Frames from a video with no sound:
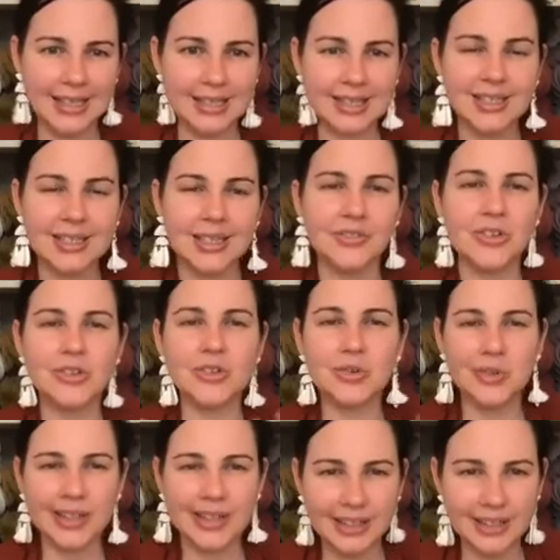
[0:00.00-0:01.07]
is if you
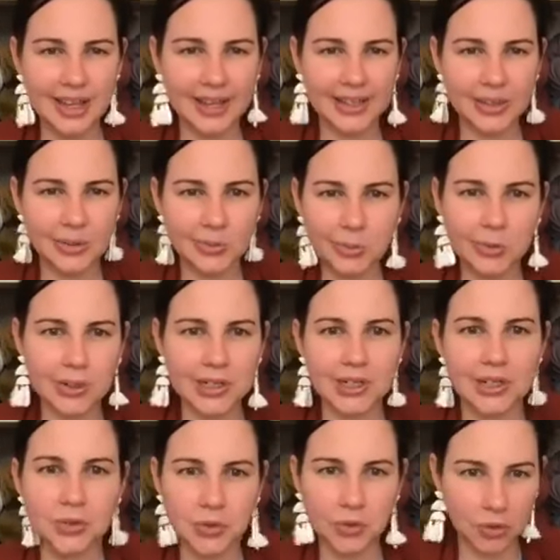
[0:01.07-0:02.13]
join it like you would
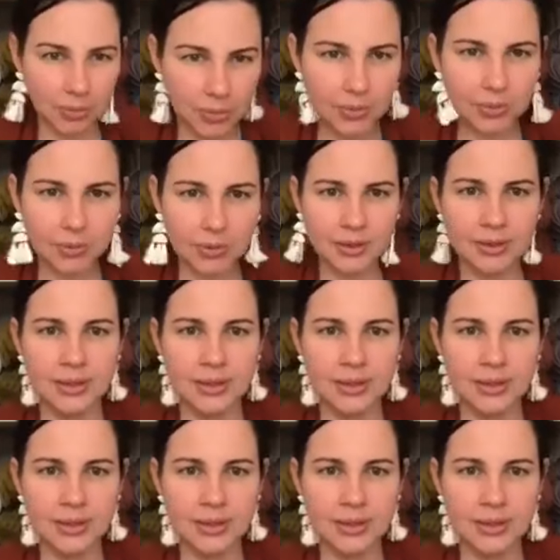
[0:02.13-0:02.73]
normal